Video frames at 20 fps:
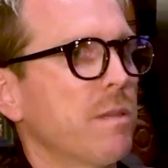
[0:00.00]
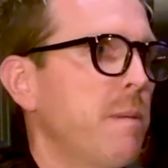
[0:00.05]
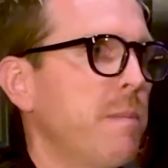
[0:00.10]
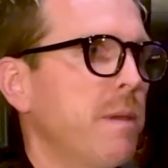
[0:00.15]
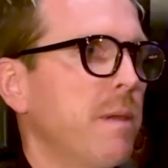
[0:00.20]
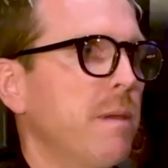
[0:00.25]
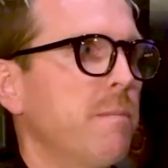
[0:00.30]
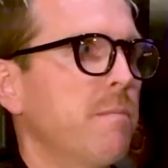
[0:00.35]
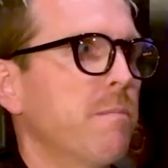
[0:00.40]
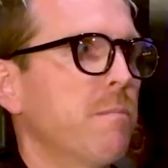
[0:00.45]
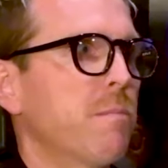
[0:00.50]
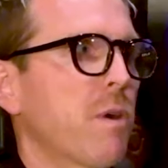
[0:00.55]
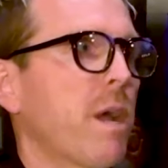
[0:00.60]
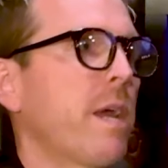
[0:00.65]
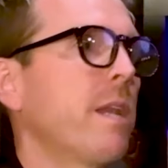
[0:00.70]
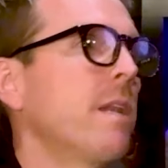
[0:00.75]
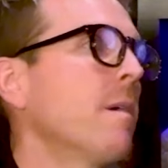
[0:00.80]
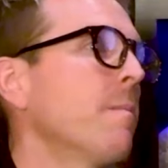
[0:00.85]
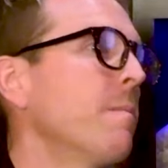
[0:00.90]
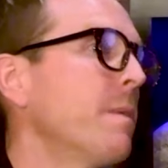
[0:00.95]
Maybe
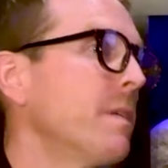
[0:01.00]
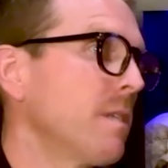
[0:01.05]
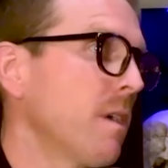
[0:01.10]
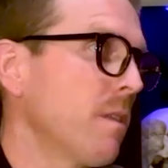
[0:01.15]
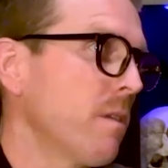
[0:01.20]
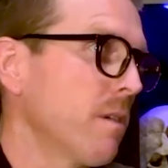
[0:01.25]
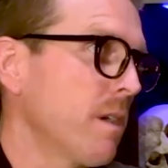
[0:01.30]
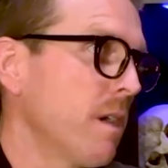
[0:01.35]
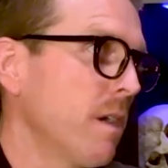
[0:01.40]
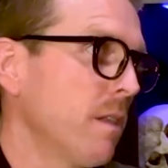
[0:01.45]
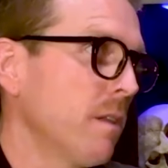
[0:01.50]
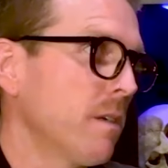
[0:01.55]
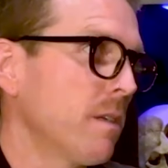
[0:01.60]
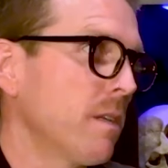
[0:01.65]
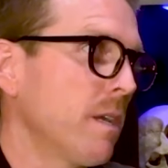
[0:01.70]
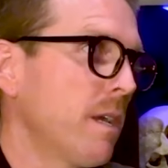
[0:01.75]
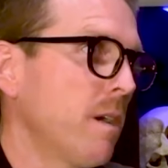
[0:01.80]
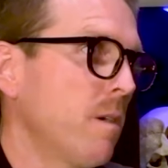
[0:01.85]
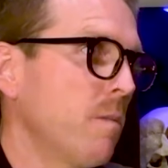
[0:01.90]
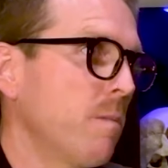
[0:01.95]
brighten up this other color
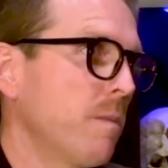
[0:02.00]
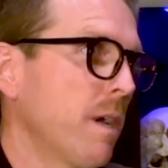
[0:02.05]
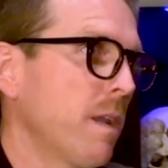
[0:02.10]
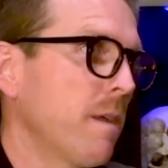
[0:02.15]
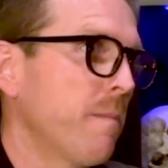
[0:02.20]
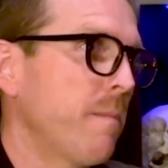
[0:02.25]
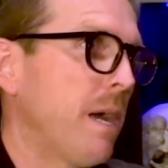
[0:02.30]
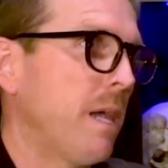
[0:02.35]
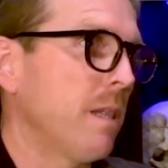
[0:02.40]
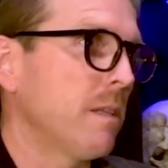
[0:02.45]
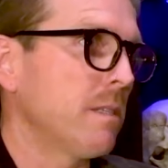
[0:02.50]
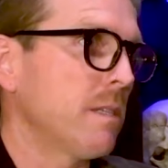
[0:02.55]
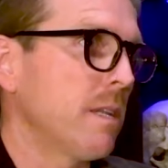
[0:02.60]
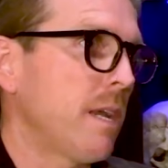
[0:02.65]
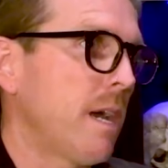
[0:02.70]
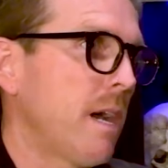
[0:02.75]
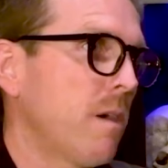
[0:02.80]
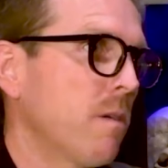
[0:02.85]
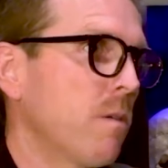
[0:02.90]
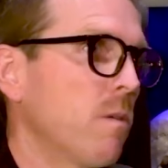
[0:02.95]
to help kind of balance it
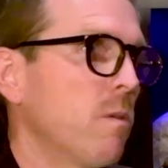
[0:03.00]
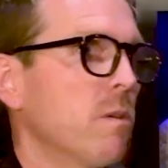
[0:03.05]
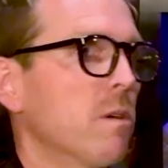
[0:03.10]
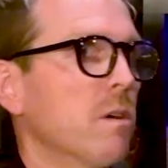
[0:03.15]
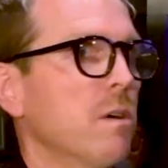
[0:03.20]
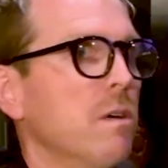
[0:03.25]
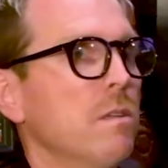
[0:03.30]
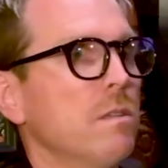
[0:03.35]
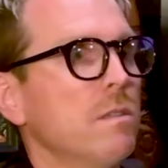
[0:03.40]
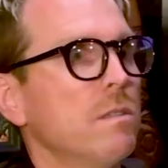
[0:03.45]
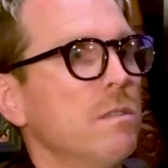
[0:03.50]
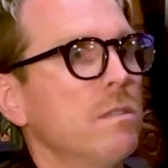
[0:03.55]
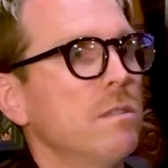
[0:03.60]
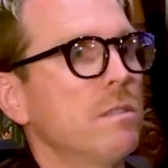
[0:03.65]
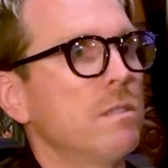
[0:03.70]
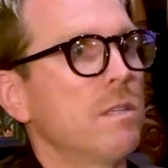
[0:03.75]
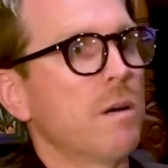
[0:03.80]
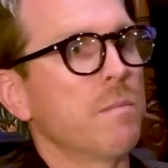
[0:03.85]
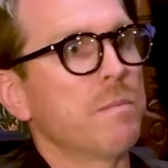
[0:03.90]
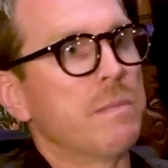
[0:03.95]
out, or I'll
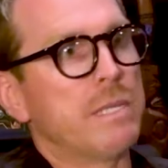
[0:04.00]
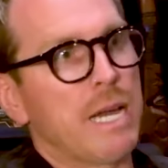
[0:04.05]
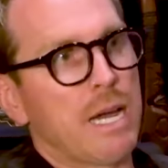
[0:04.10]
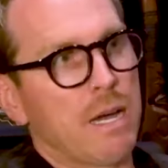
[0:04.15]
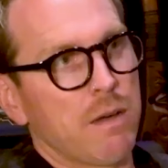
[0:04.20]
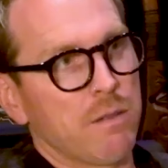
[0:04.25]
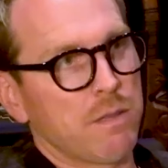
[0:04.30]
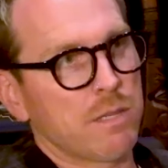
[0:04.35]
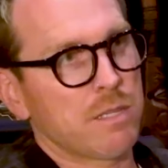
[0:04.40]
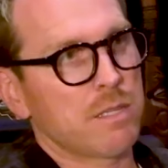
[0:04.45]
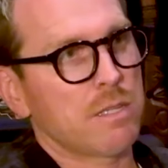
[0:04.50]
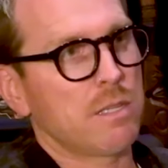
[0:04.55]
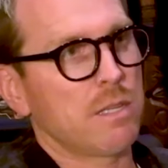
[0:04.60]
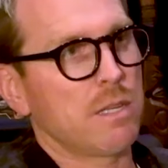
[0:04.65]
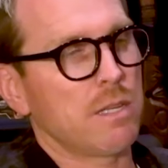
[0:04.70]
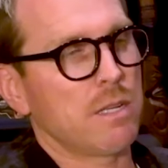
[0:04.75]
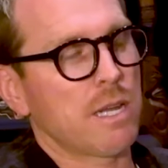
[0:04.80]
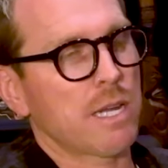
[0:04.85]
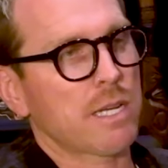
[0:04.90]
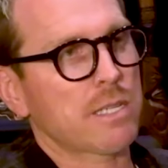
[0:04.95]
dumb down this
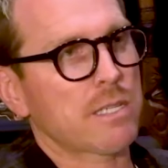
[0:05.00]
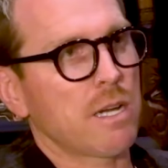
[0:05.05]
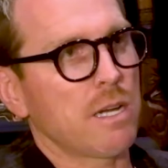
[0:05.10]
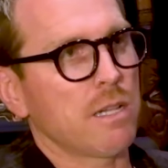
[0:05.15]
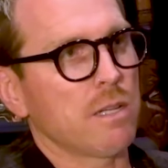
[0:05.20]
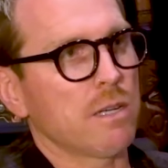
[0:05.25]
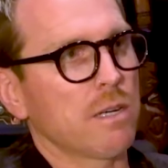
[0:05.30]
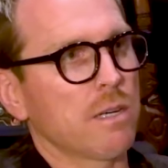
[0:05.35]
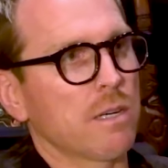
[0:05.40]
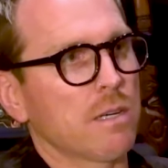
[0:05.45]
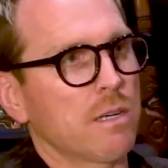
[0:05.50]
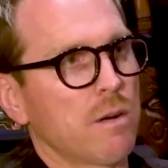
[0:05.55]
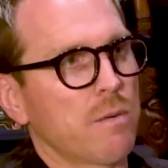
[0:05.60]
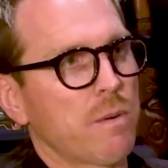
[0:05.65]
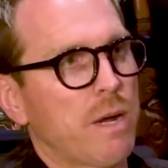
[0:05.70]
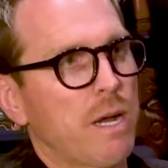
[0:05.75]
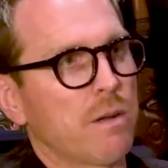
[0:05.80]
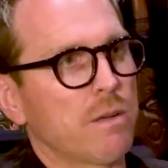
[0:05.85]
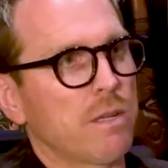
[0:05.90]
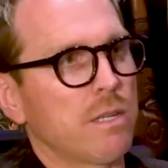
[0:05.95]
the next color
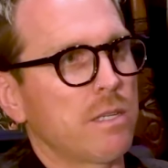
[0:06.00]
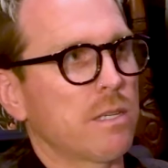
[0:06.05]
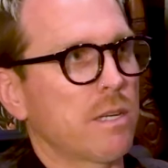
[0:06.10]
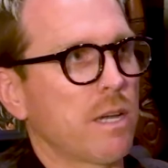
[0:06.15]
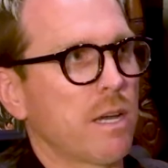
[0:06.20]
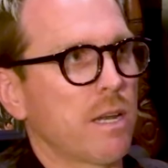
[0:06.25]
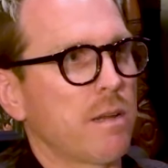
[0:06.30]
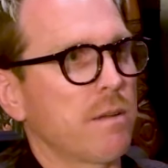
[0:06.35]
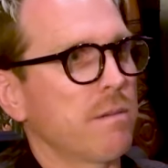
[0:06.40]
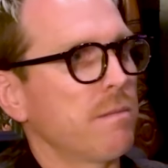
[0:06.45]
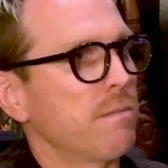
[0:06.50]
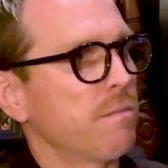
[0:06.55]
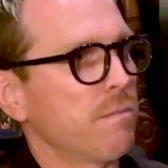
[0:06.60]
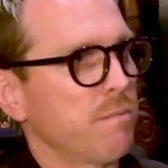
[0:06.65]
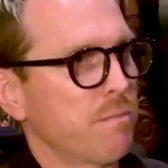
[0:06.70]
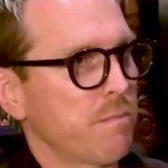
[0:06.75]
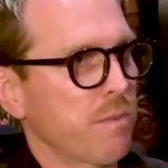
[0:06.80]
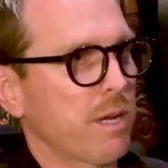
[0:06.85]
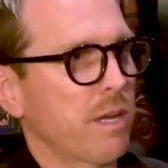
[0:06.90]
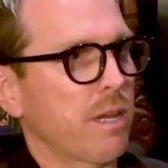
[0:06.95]
around it to kind of
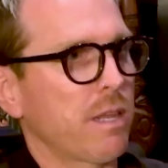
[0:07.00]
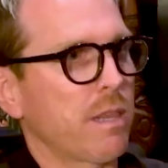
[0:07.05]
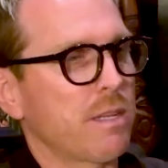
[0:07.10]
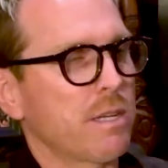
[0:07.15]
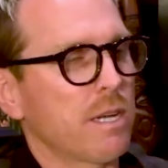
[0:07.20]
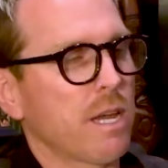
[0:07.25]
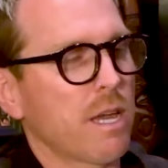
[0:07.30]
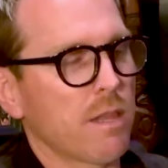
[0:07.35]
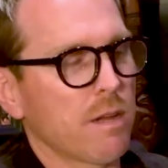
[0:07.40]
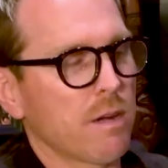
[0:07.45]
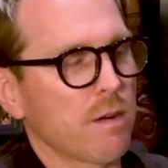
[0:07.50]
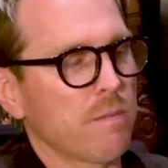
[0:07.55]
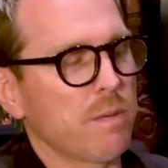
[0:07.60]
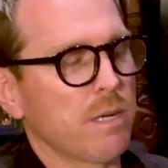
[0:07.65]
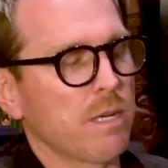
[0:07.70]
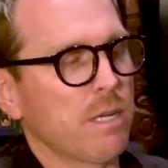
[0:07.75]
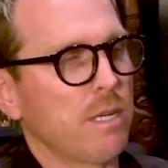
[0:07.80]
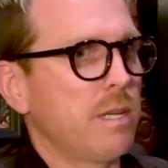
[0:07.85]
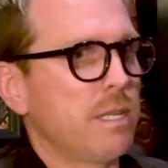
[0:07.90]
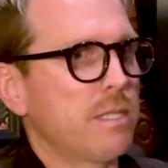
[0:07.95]
bring it together.
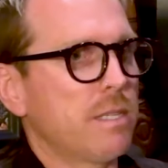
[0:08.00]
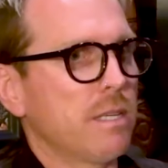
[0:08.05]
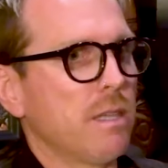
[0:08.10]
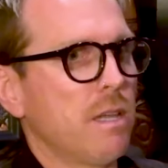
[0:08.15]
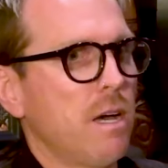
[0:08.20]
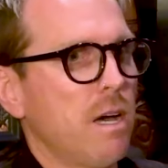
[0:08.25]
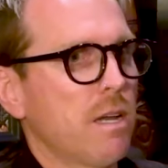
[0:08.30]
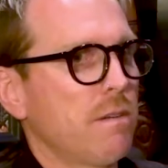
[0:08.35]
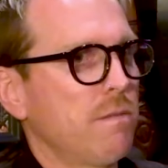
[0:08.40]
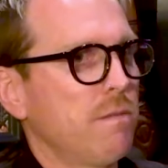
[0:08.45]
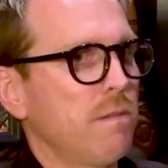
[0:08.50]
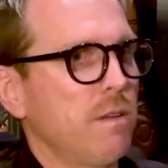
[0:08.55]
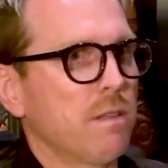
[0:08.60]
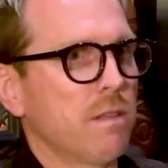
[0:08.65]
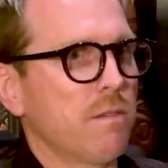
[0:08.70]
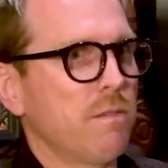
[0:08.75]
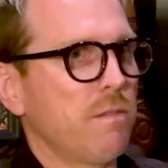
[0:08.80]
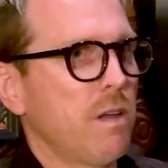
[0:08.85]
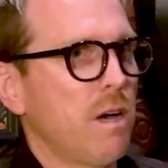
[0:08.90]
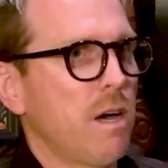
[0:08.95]
But it's a lot of on
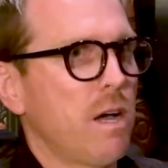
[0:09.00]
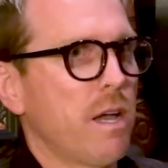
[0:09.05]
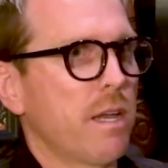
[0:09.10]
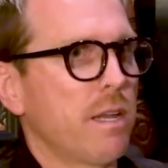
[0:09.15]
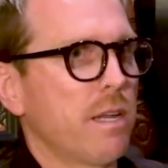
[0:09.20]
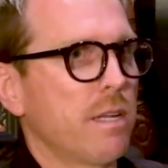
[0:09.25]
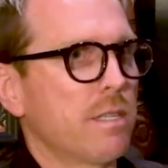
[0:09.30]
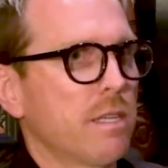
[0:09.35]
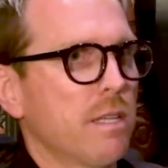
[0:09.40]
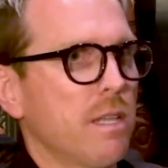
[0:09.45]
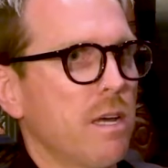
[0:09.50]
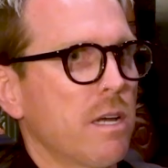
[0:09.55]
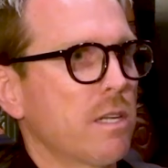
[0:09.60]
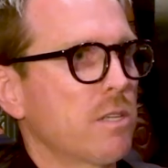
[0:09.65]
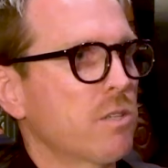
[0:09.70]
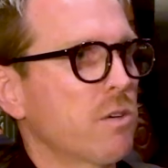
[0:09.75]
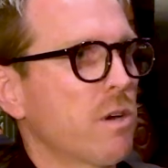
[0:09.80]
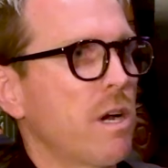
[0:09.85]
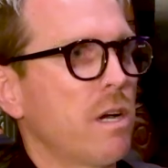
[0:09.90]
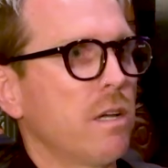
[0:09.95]
the fly and it's a lot
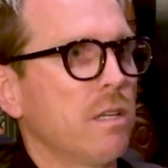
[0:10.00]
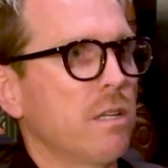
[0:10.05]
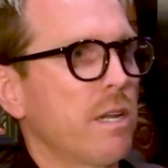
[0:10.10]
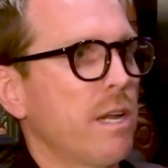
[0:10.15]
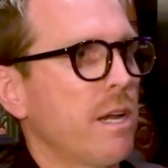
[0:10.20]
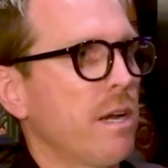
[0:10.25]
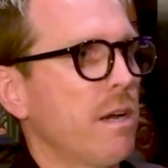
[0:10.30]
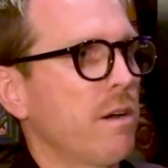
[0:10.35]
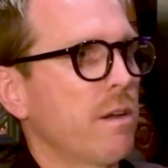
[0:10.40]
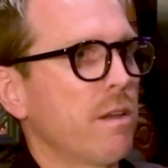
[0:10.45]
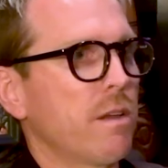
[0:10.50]
of trial and error.